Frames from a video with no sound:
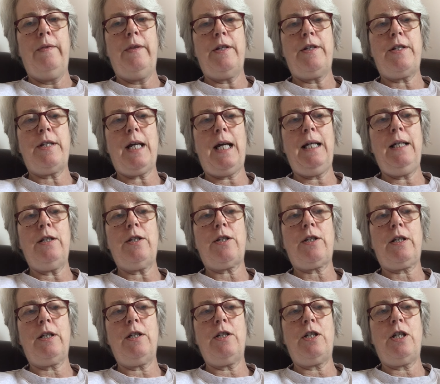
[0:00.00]
The saints
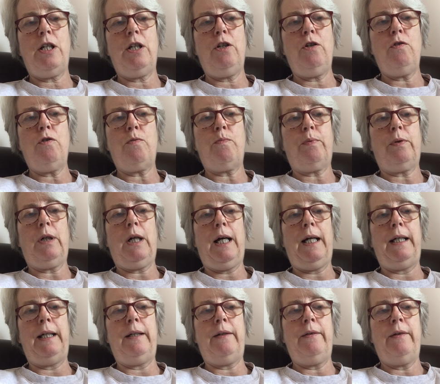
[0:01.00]
continued
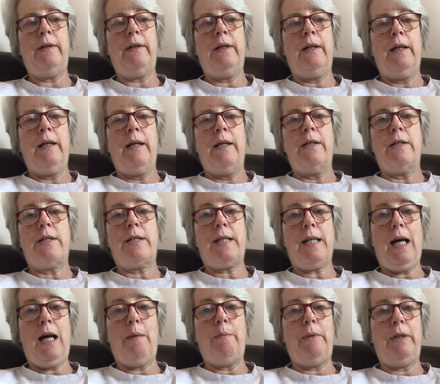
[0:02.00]
praying,
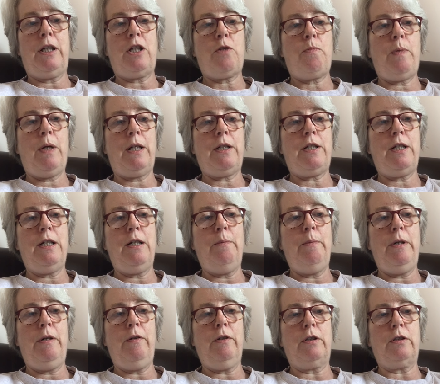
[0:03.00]
some expecting a
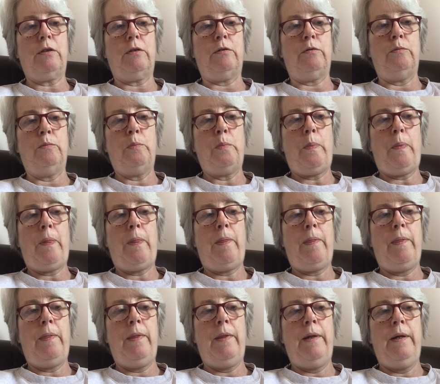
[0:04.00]
miracle.
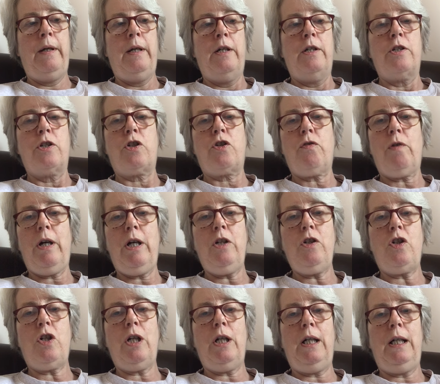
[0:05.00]

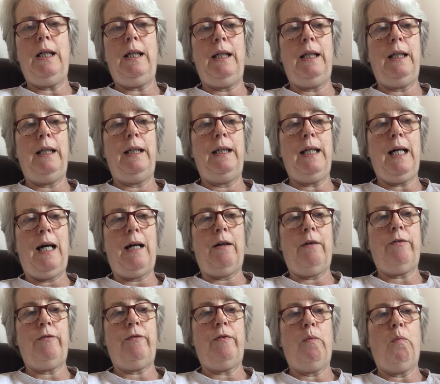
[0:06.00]
Strangely
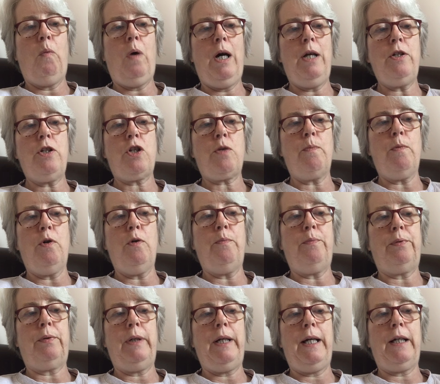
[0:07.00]
enough, one small
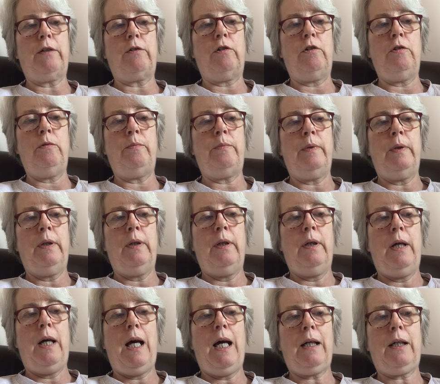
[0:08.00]
prayer group
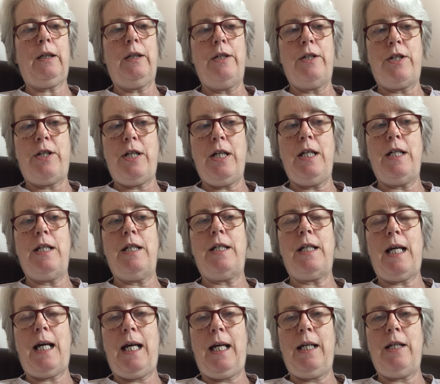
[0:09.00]
considered
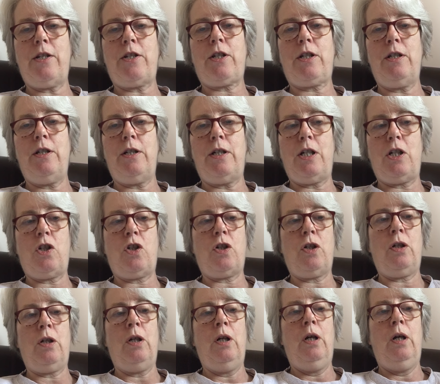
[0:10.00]
Anne's
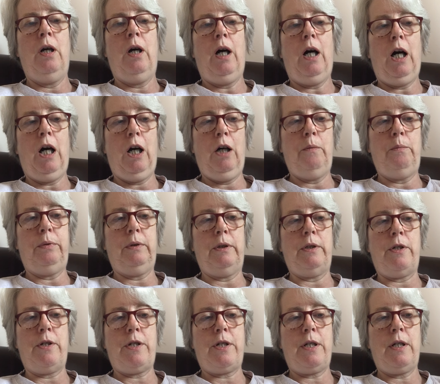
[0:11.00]
condition
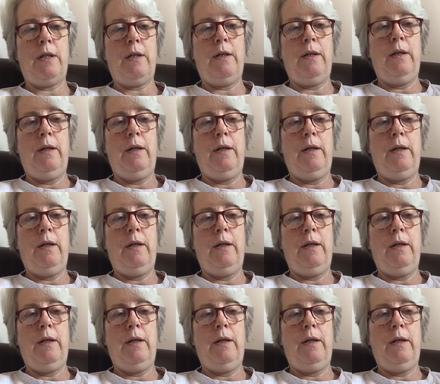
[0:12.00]
hopeless.